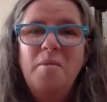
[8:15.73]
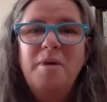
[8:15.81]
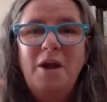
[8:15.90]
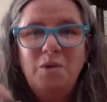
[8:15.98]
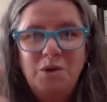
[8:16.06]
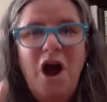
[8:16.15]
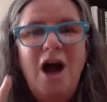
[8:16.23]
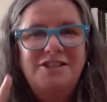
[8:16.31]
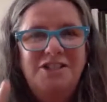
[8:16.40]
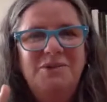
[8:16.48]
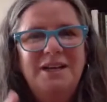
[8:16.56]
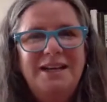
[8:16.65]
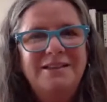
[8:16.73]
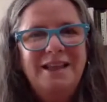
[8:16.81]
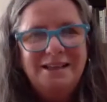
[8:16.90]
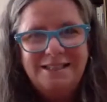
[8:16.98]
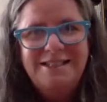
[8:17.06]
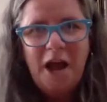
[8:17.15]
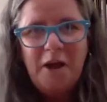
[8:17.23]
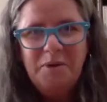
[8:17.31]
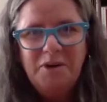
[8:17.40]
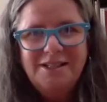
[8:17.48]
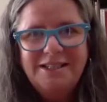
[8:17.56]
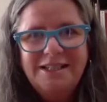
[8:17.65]
but I will not do it unless a tech
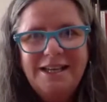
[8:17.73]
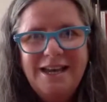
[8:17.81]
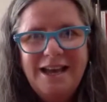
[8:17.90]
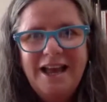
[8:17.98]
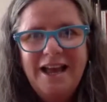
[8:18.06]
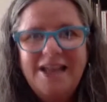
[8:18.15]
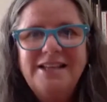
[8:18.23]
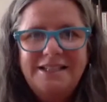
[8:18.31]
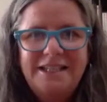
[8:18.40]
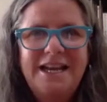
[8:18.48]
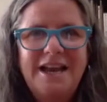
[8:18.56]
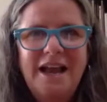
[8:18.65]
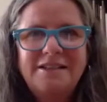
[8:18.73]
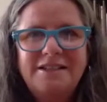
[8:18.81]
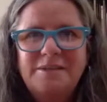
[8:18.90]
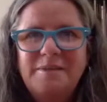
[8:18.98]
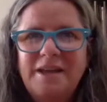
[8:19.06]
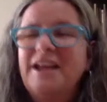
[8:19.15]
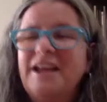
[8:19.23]
person is sitting next to me.